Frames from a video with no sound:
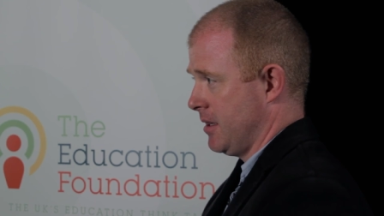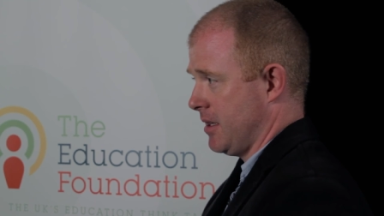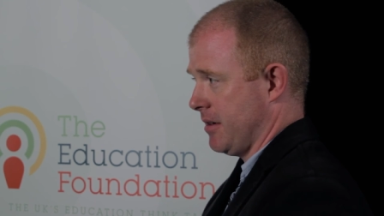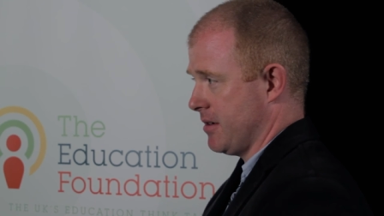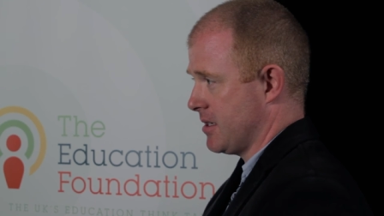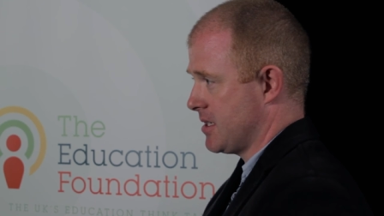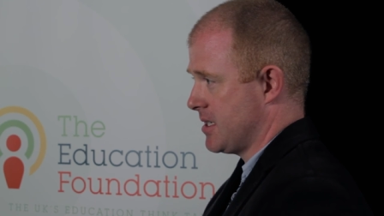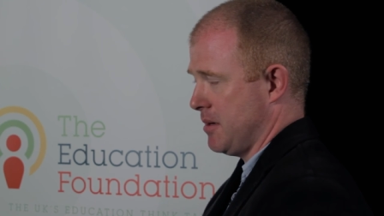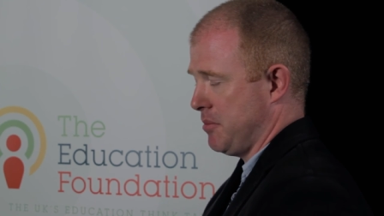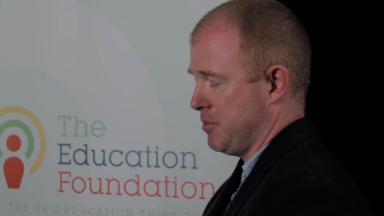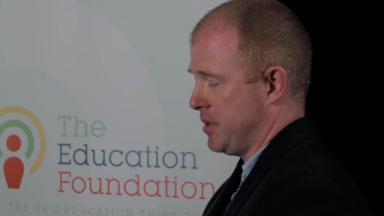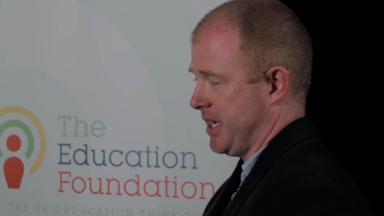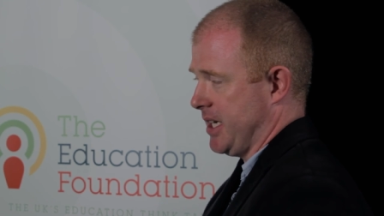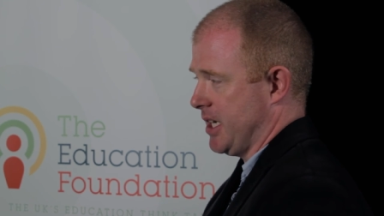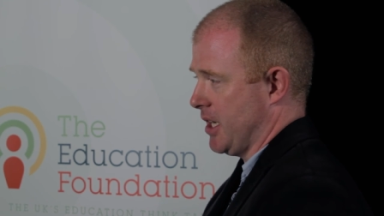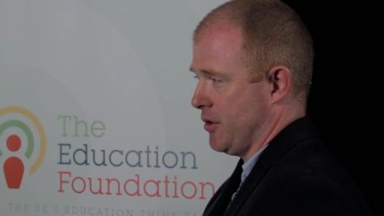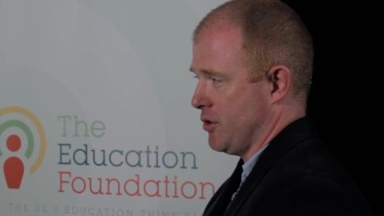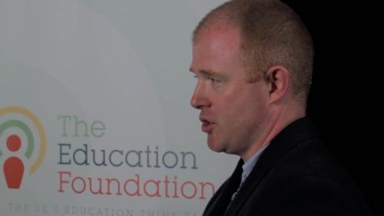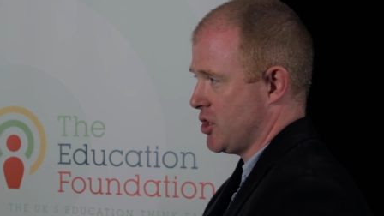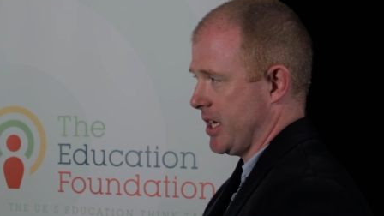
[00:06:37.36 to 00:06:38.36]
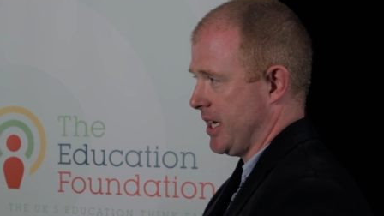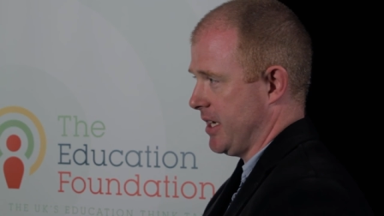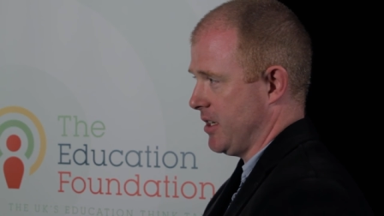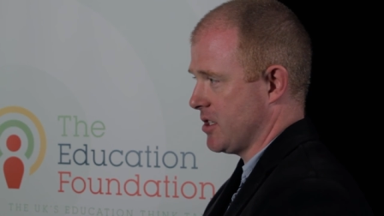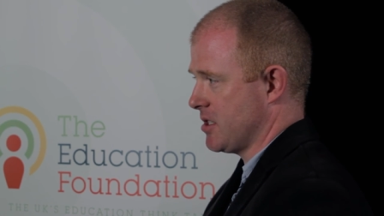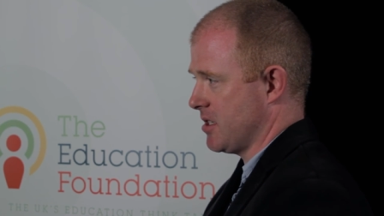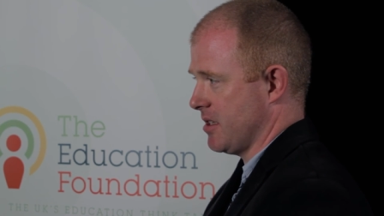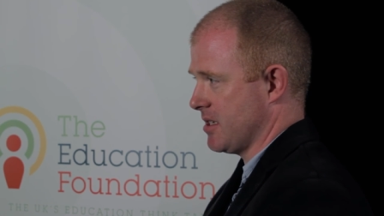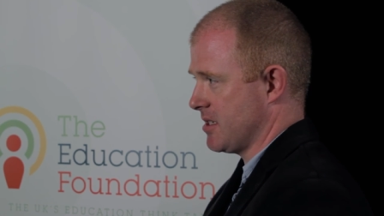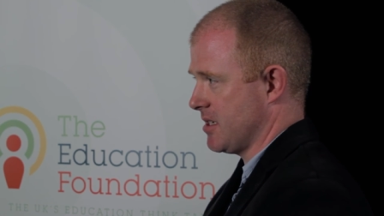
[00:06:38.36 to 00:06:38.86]
There is simply no
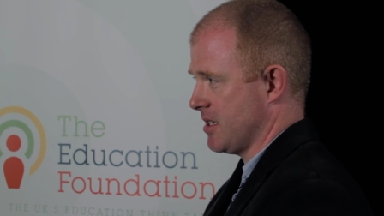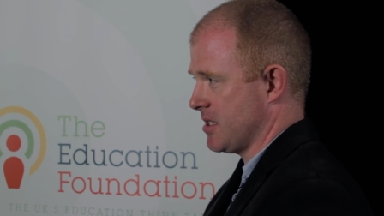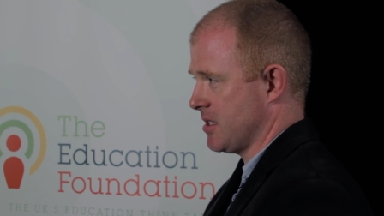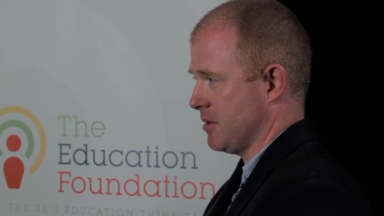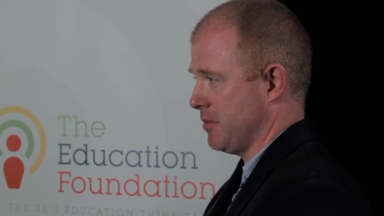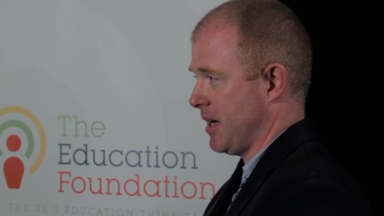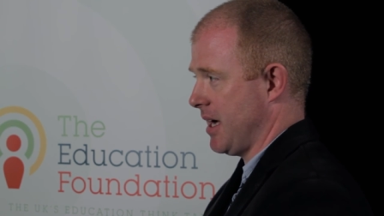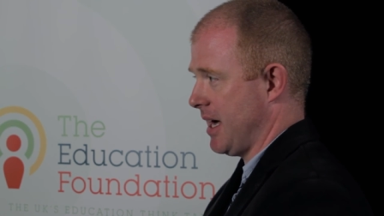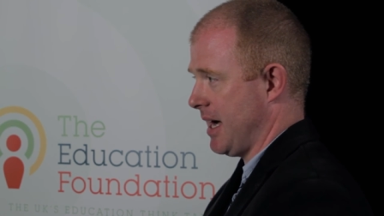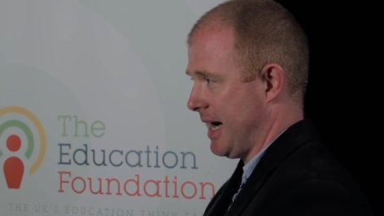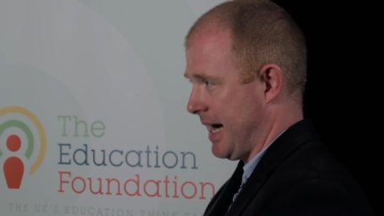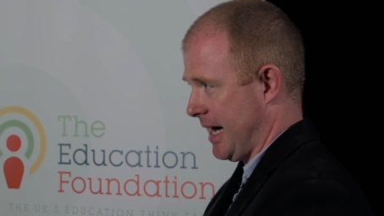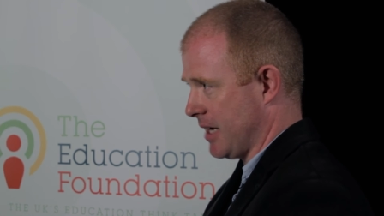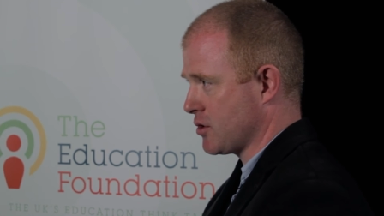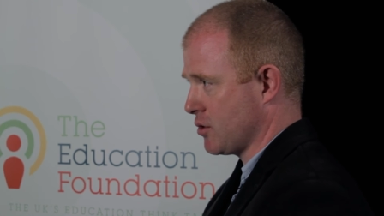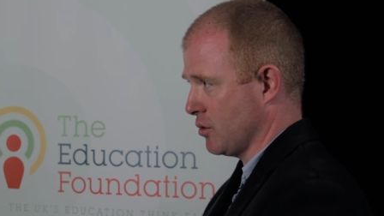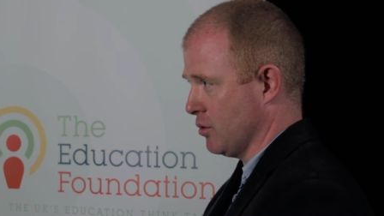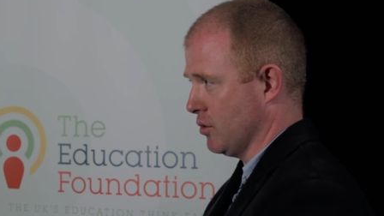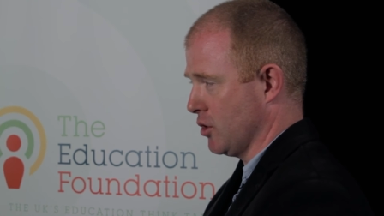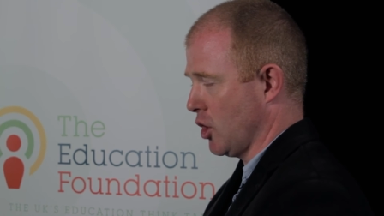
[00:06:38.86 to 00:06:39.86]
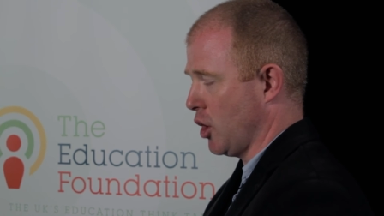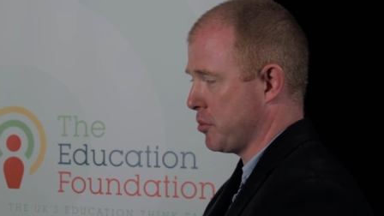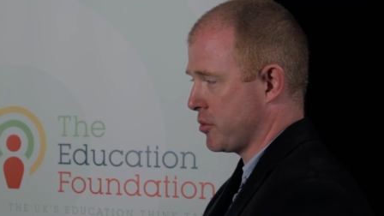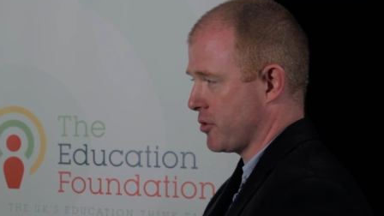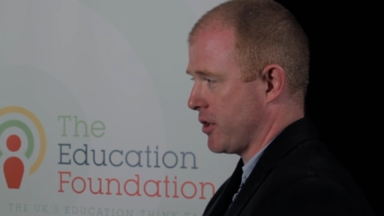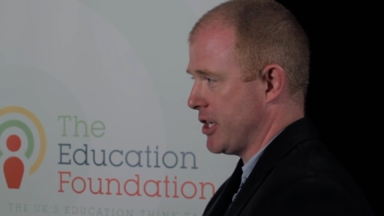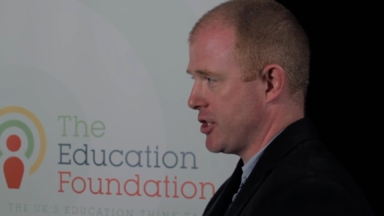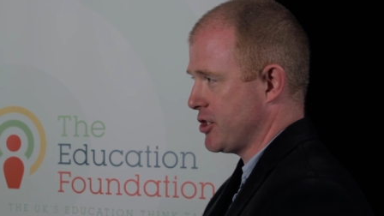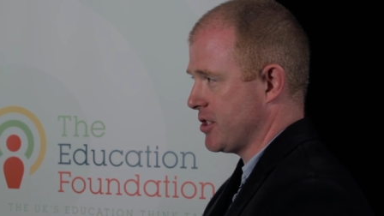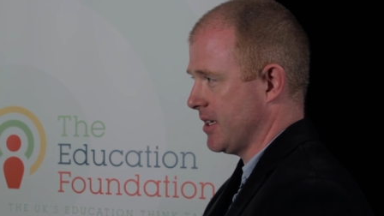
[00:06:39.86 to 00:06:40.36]
change to the system at all
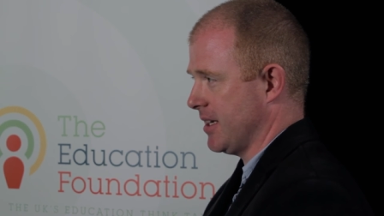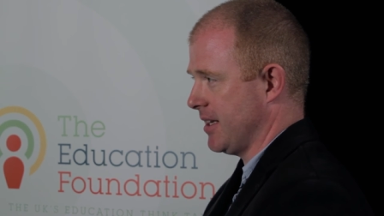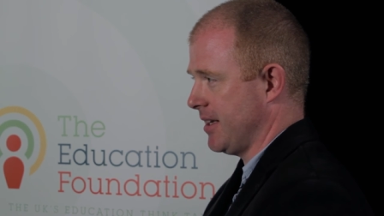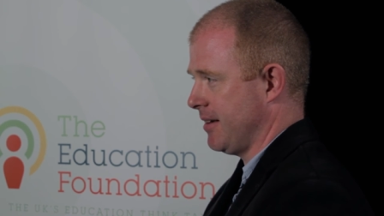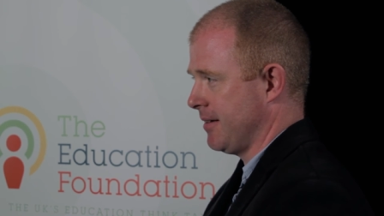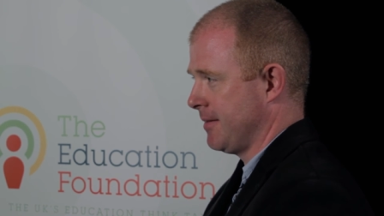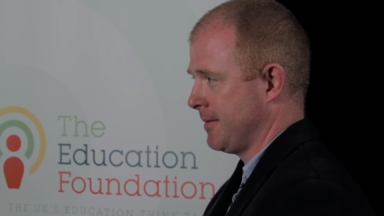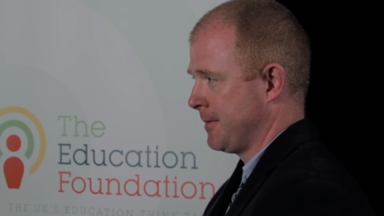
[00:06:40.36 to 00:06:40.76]
operationally.